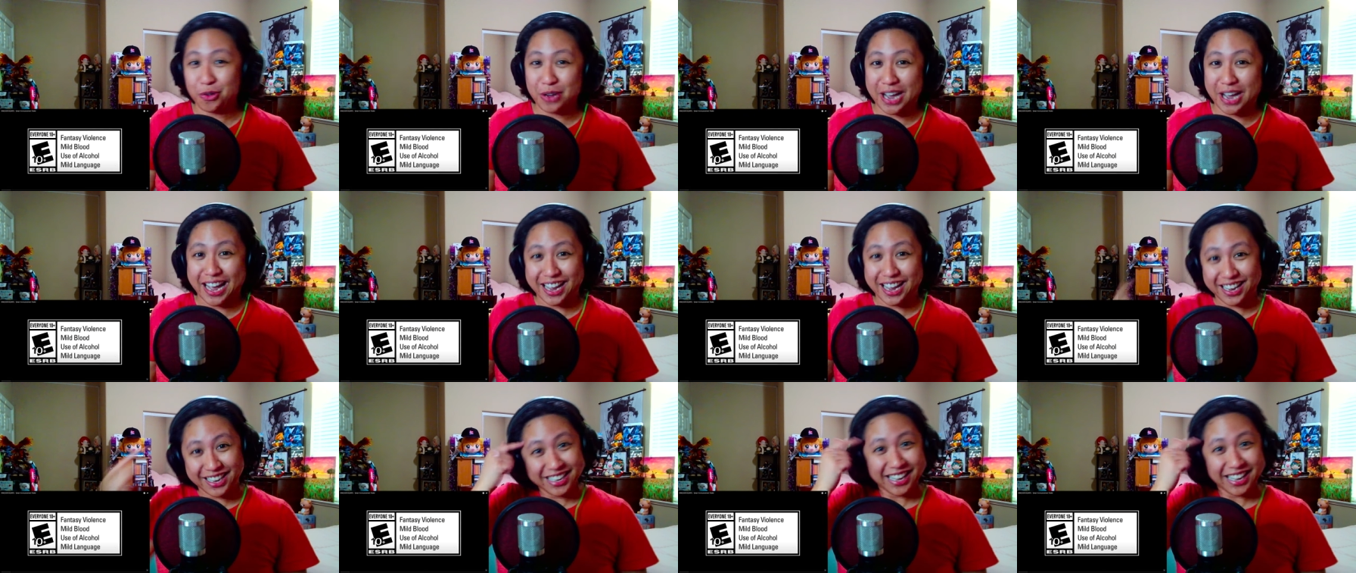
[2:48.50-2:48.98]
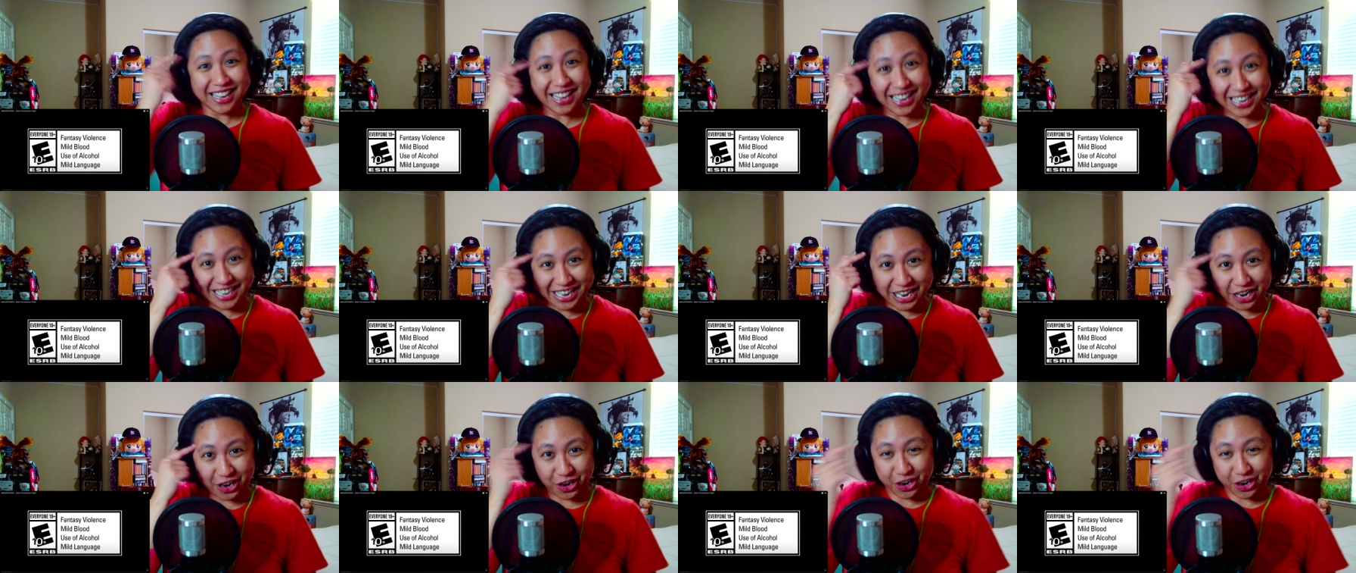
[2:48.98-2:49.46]
okay?
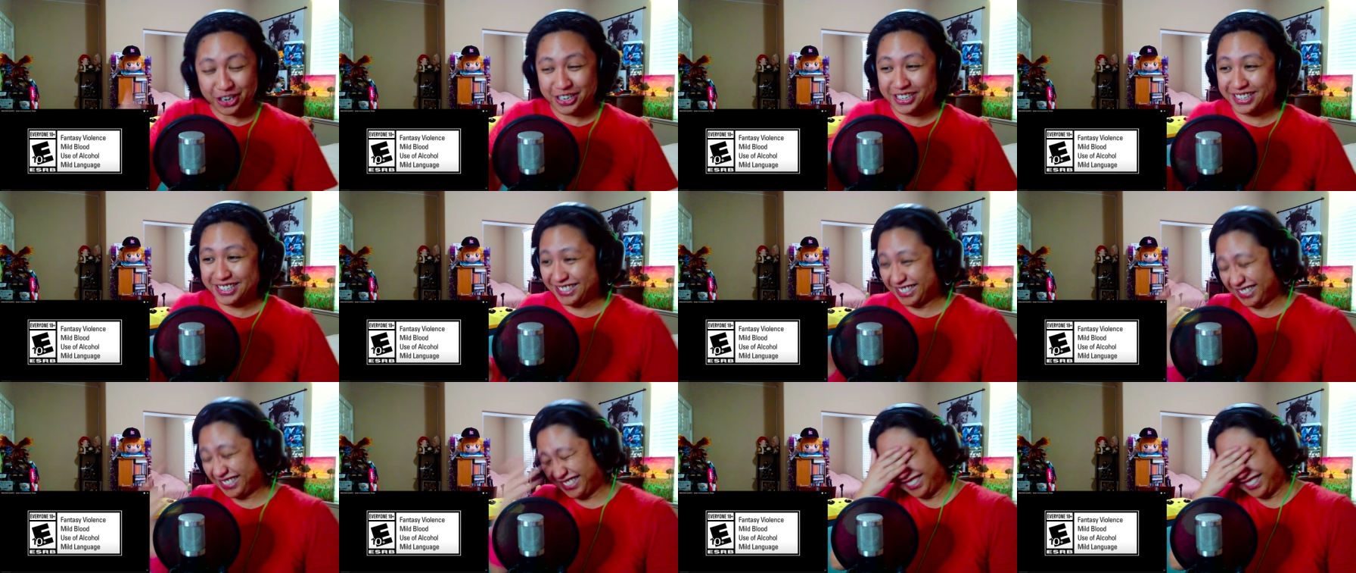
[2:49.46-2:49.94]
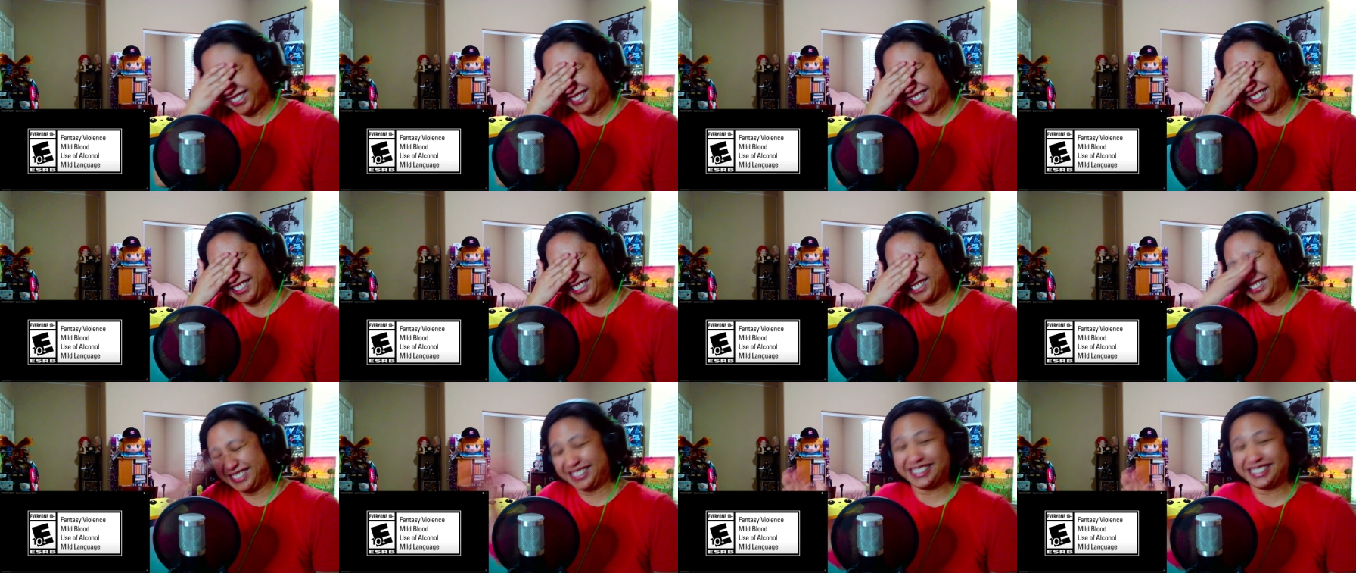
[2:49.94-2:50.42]
In here.
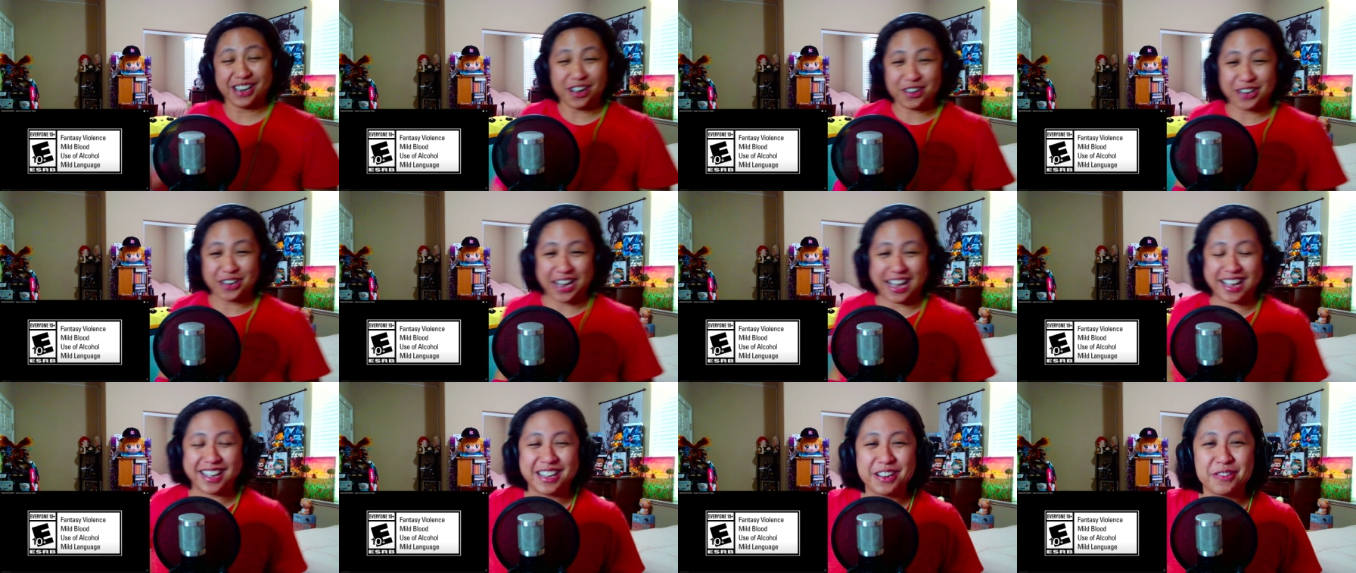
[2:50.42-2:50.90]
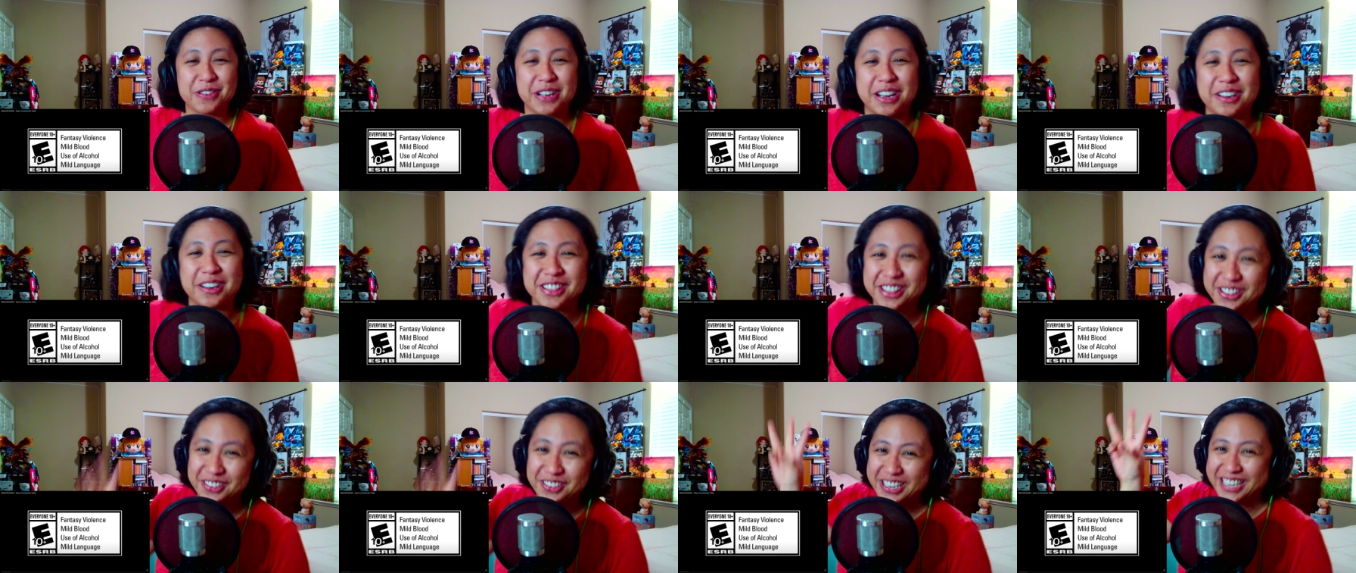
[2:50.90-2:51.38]
Okay, here we
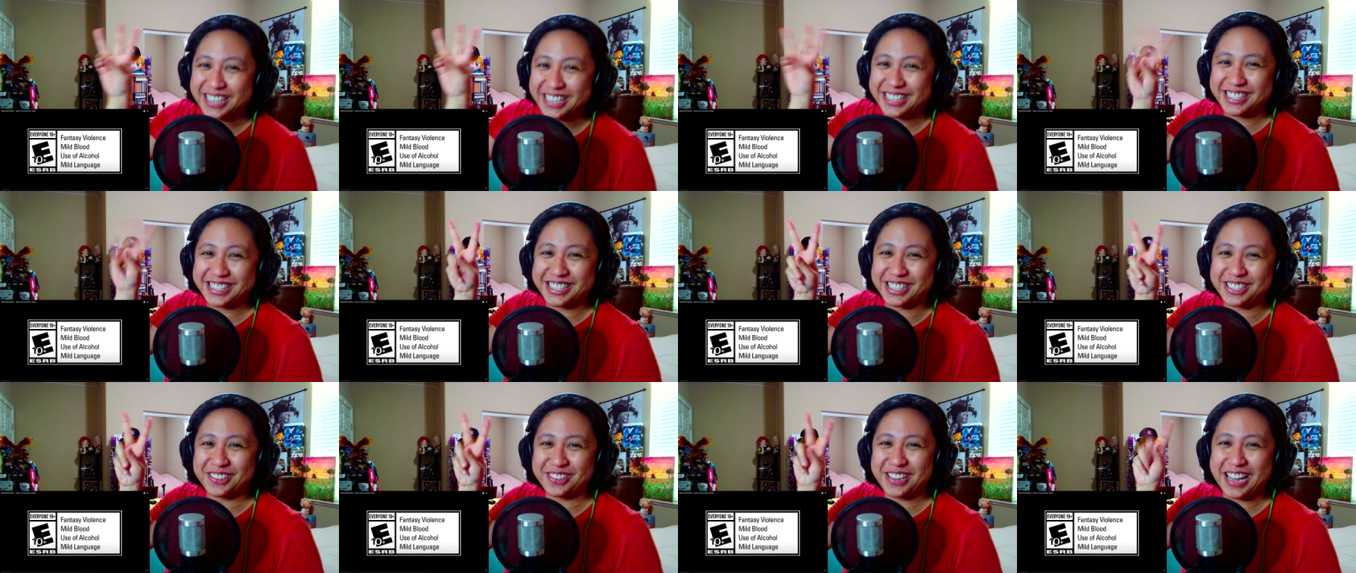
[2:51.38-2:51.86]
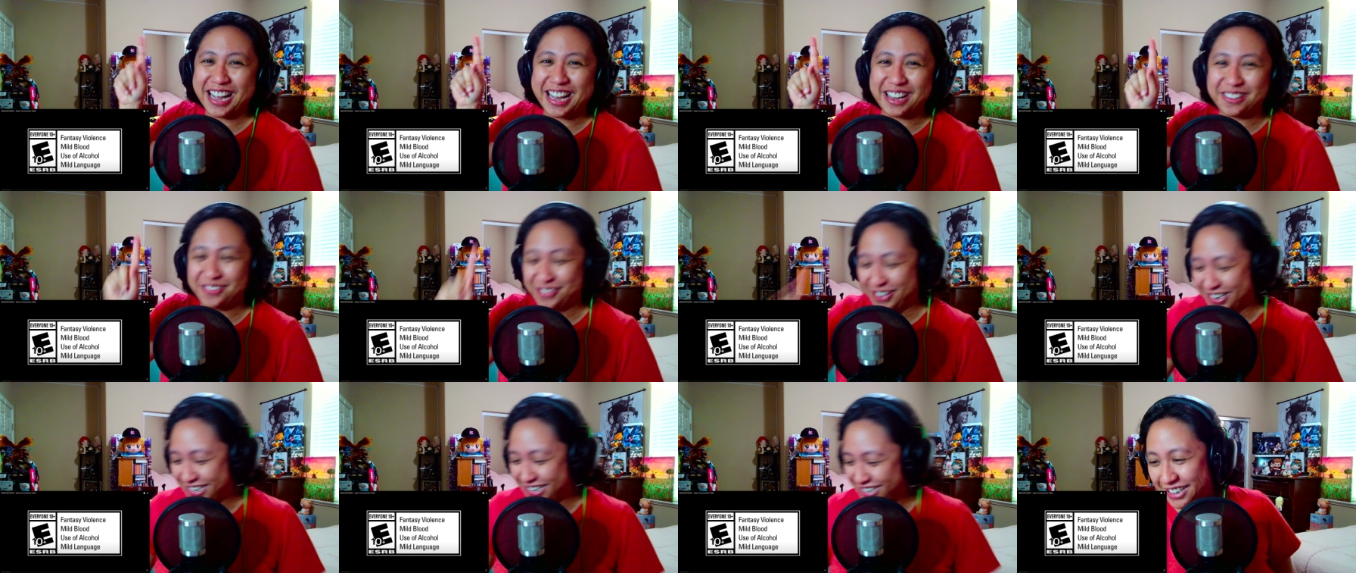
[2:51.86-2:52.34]
go. Three, two,
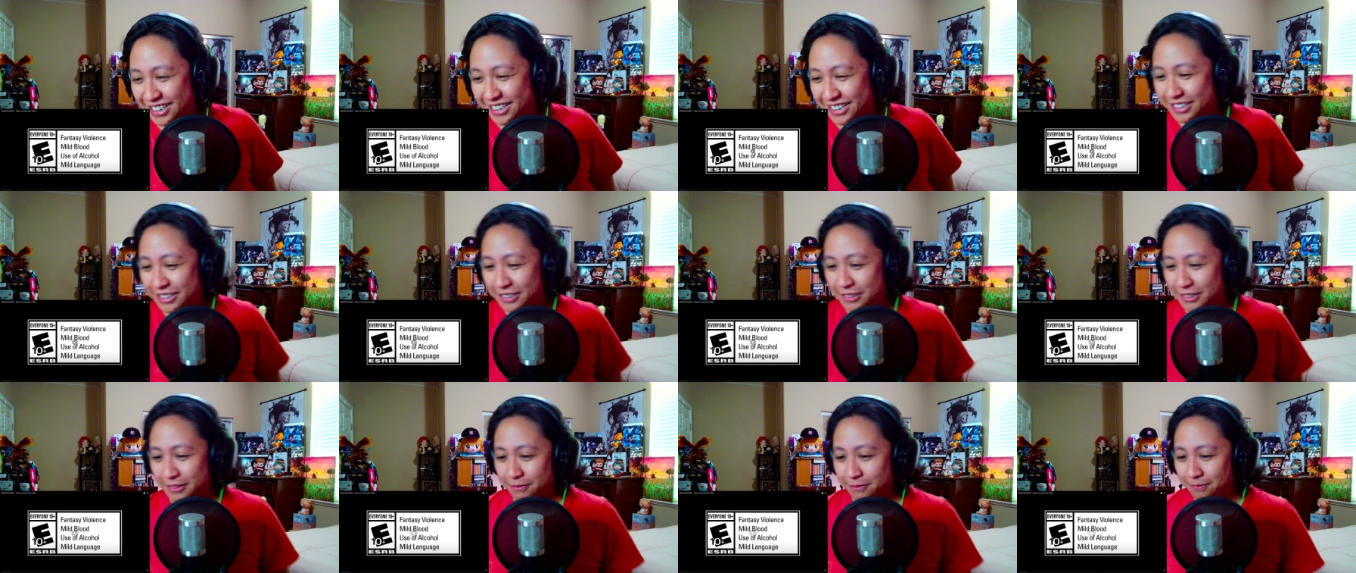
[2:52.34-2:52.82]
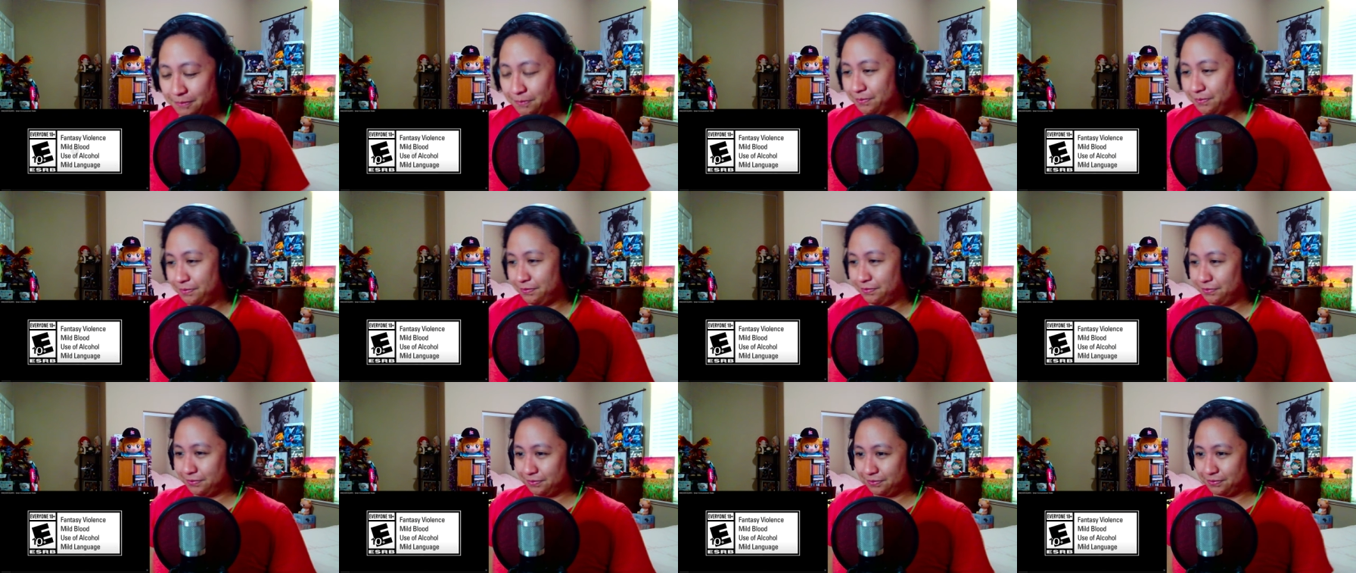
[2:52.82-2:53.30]
and one. Rated
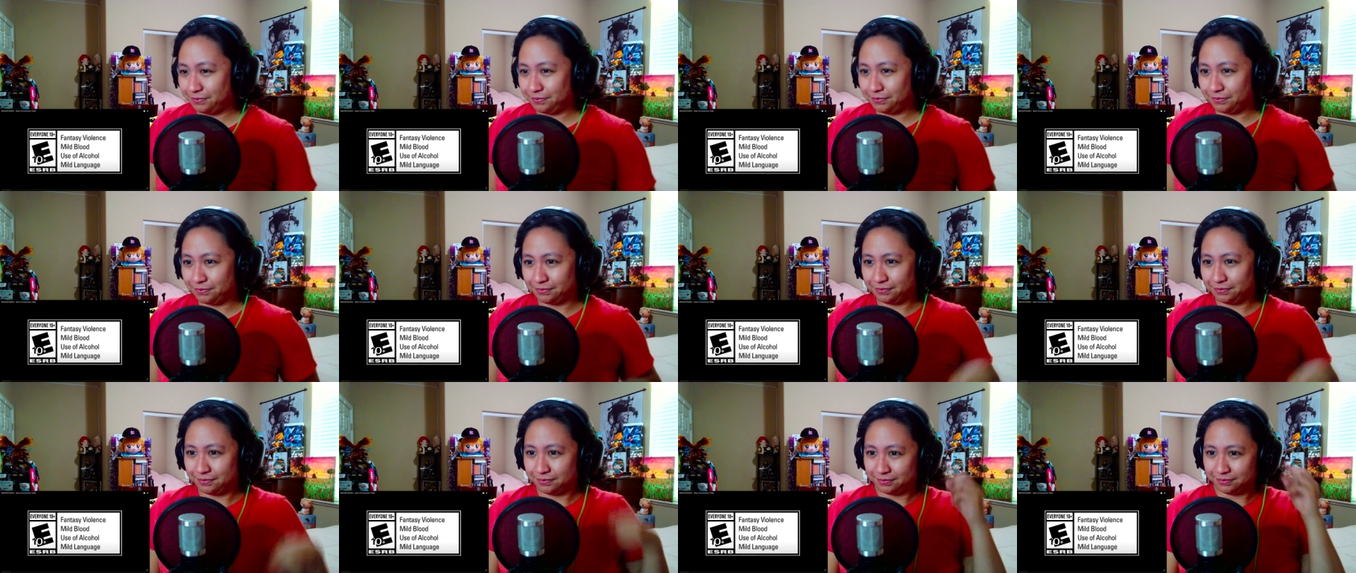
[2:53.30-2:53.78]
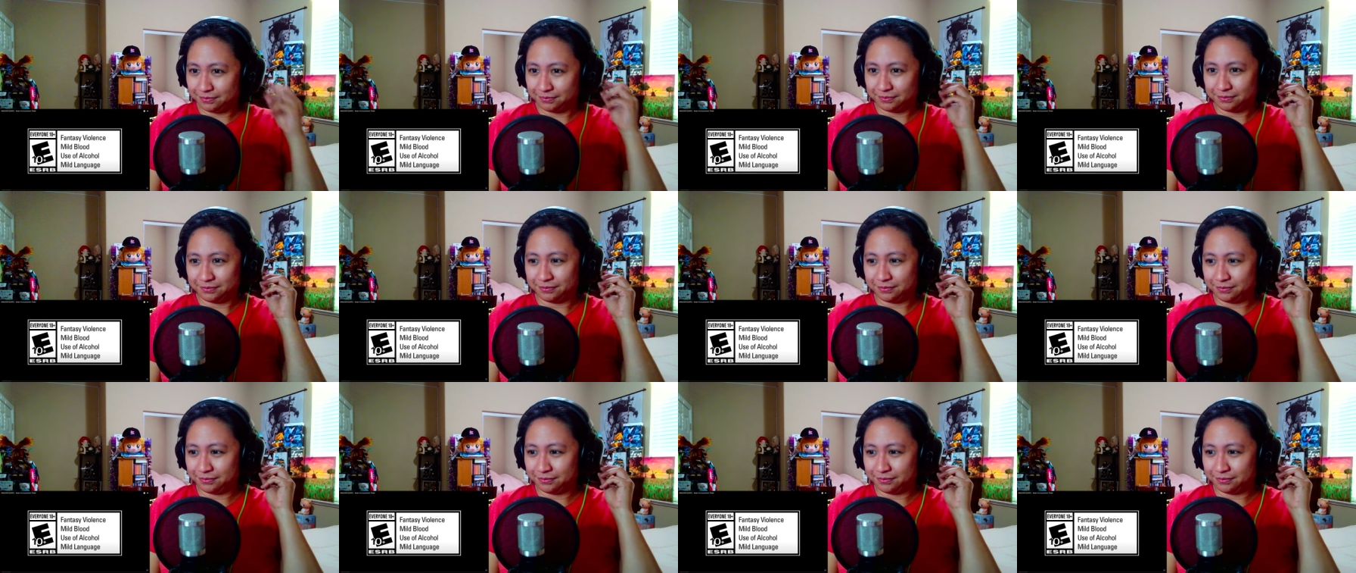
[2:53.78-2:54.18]
E10 for ages 10 and